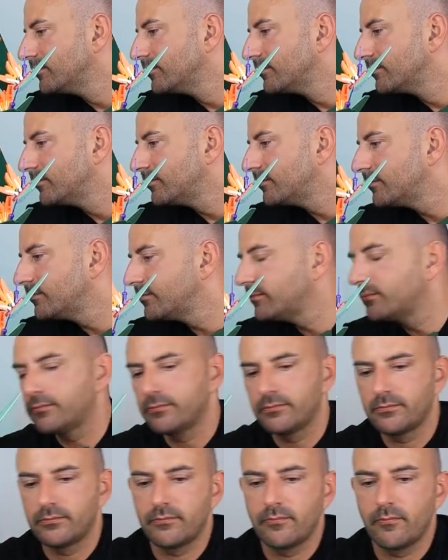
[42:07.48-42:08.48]

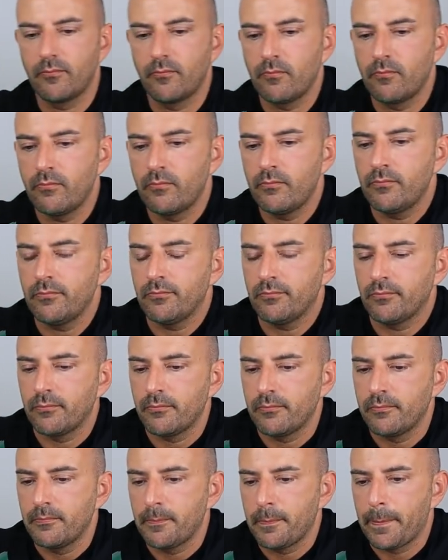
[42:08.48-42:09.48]

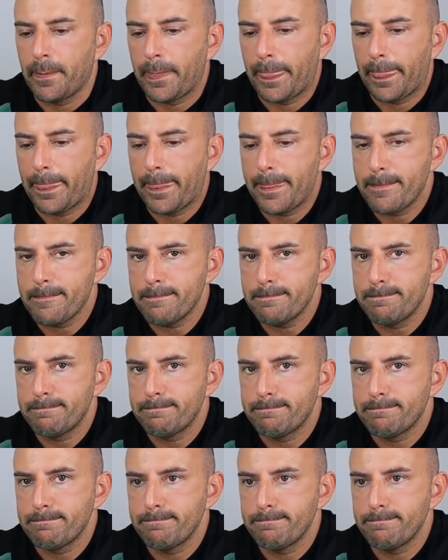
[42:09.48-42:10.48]

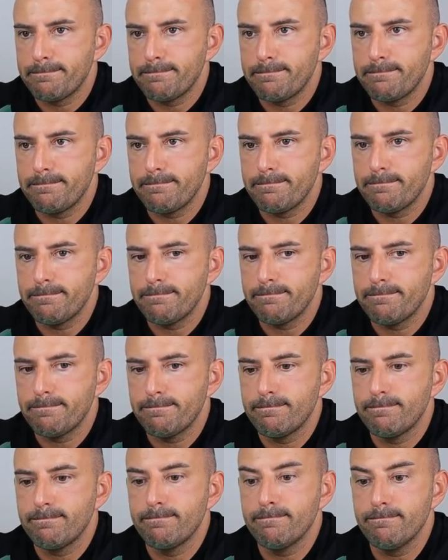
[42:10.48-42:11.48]

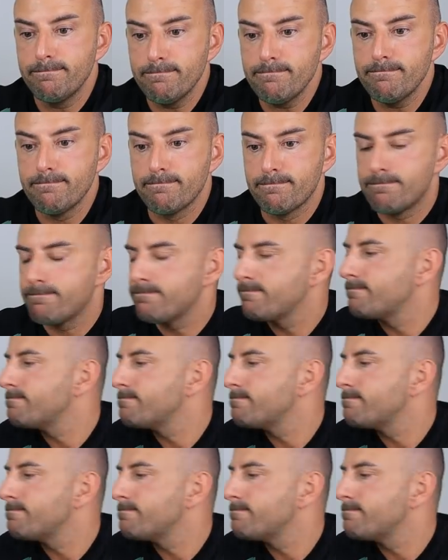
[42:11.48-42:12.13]
No words are spoken by the person on screen.